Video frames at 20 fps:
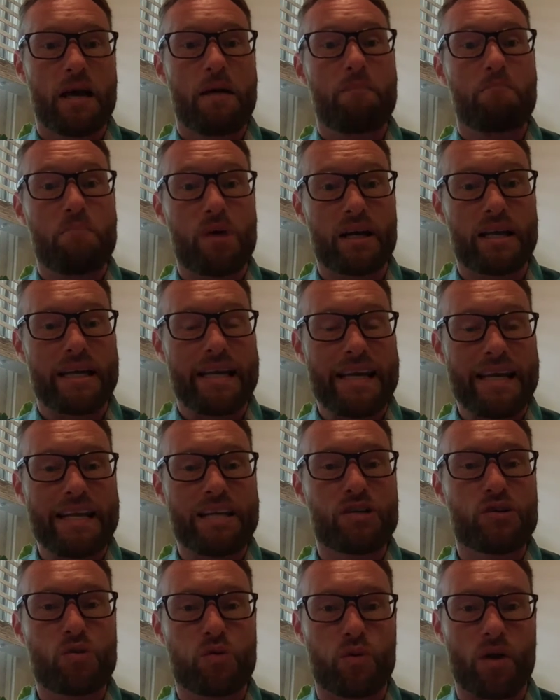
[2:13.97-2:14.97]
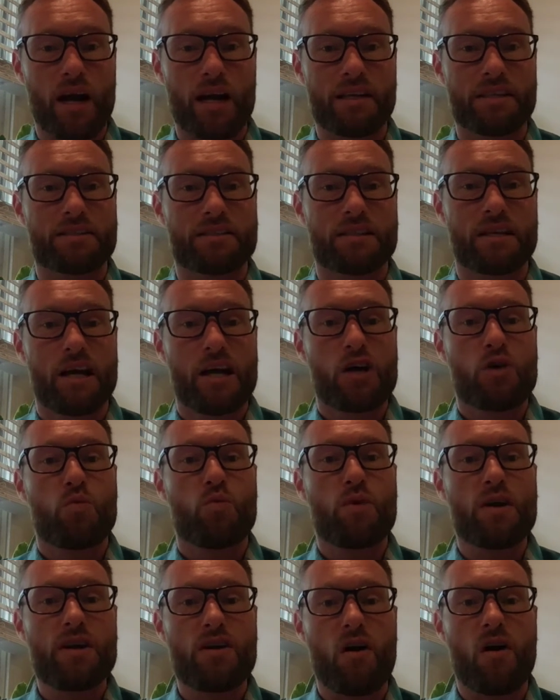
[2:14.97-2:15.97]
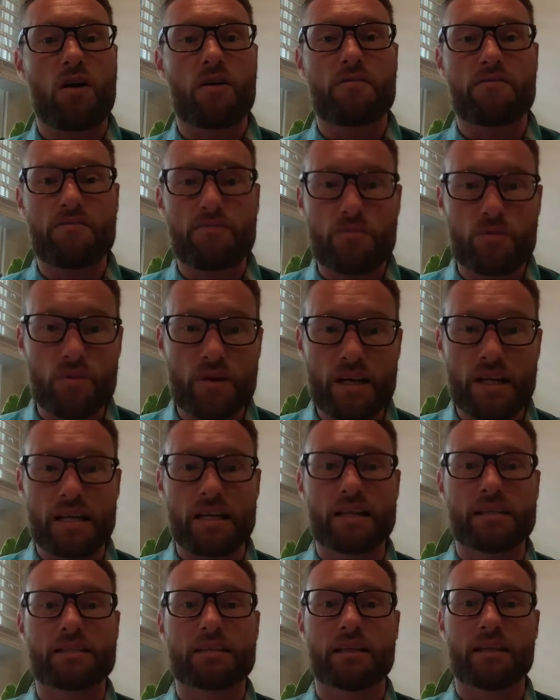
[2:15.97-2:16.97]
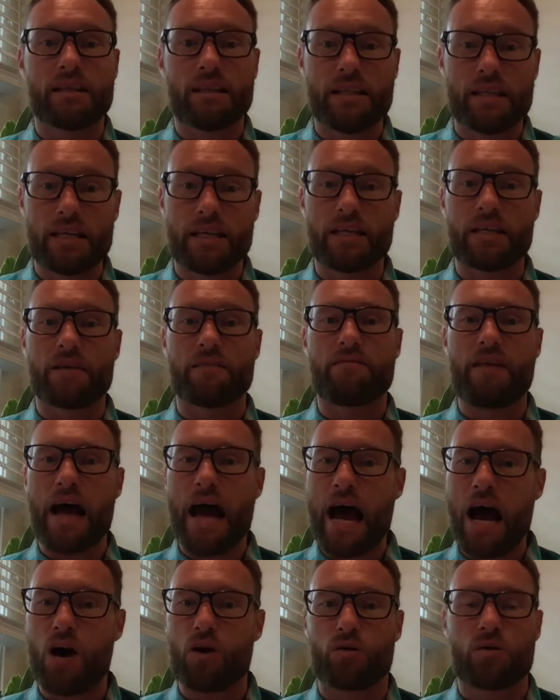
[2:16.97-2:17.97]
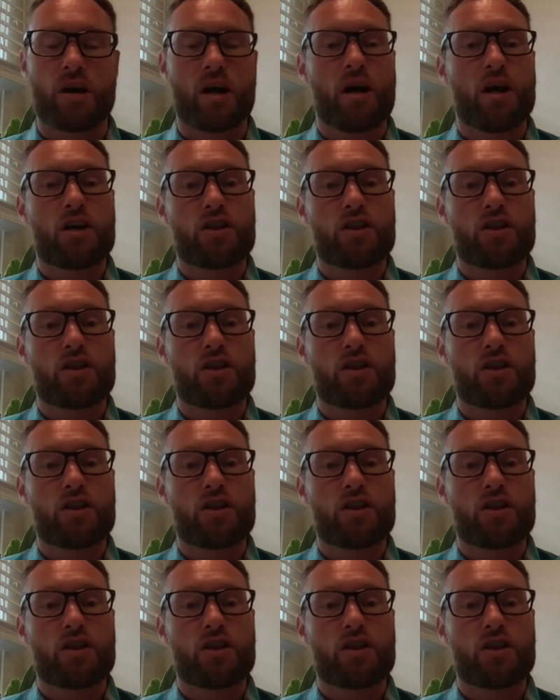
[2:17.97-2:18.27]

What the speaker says: But in Christ, we are free to live out